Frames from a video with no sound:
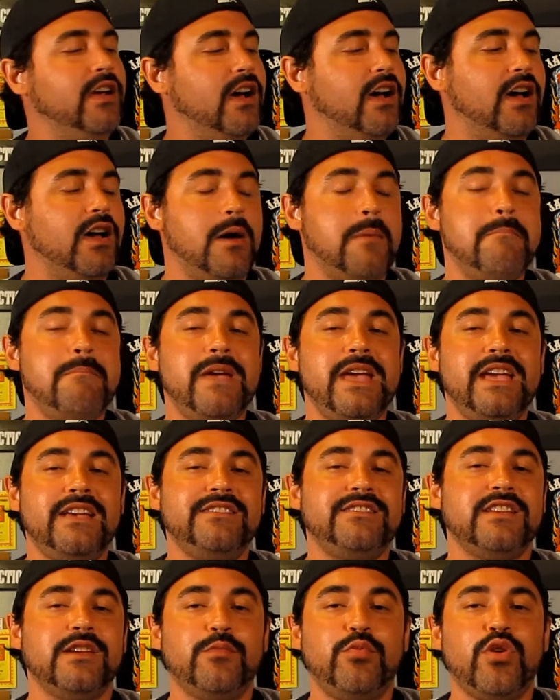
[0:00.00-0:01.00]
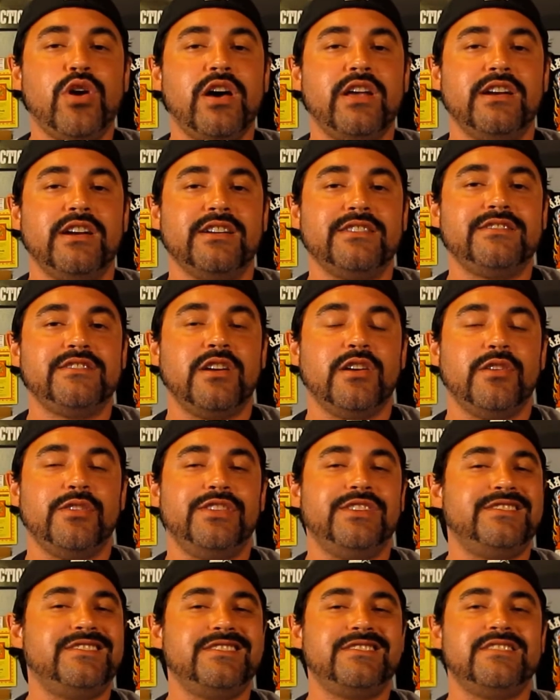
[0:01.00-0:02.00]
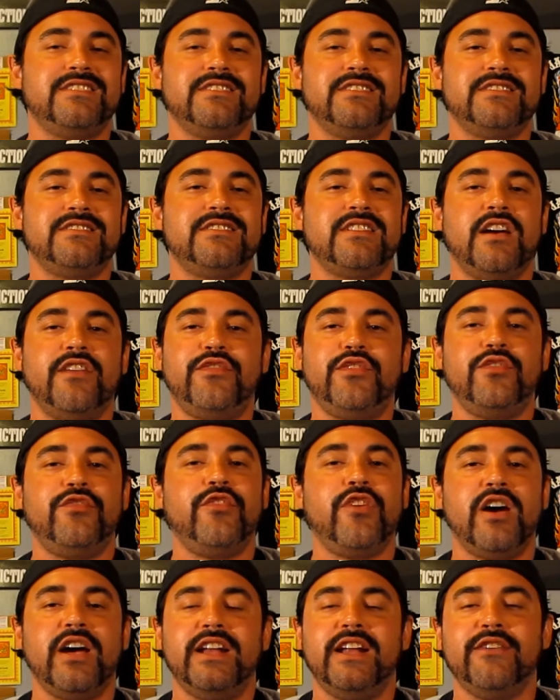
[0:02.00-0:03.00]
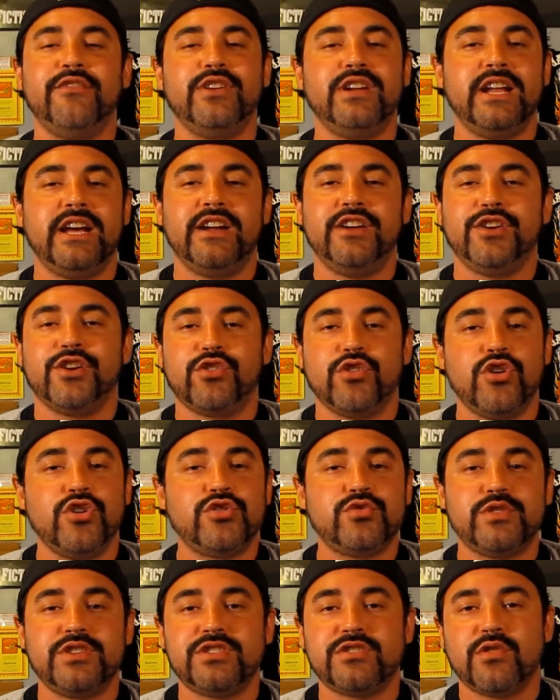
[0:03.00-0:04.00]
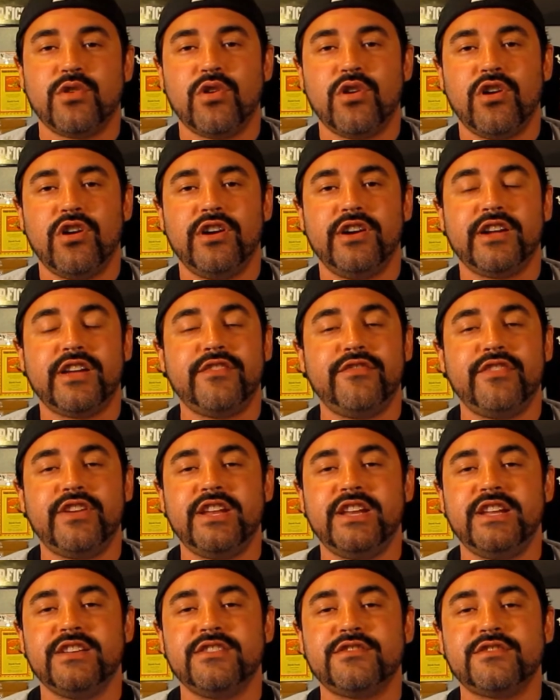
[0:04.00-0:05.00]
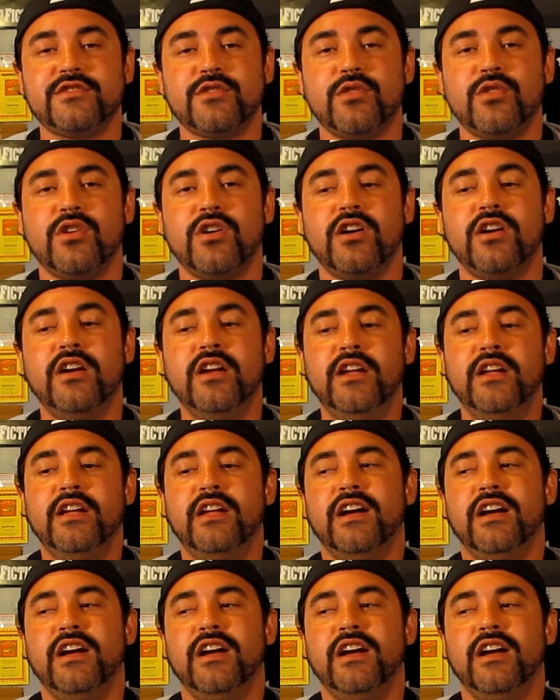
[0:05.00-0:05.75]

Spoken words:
Amazing products. Now, this isn't the stuff you find every day in your grocery store or in a convenience store.